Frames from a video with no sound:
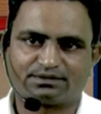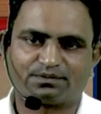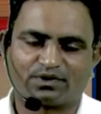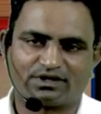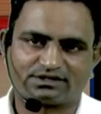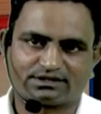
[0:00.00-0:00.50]
a
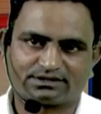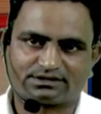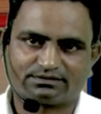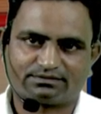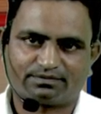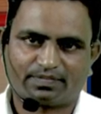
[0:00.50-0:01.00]

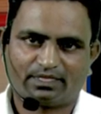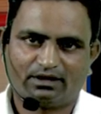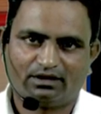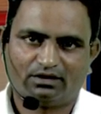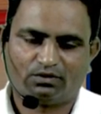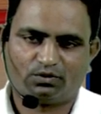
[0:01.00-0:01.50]
process.
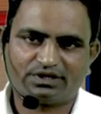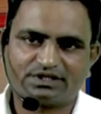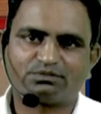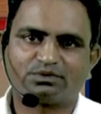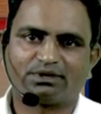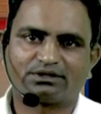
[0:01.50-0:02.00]
What is
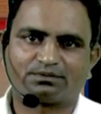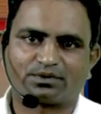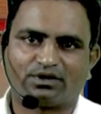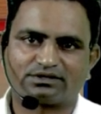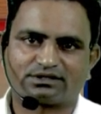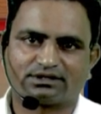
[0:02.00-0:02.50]
meant by the
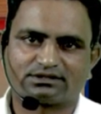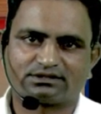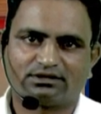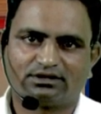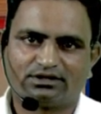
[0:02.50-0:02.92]
process?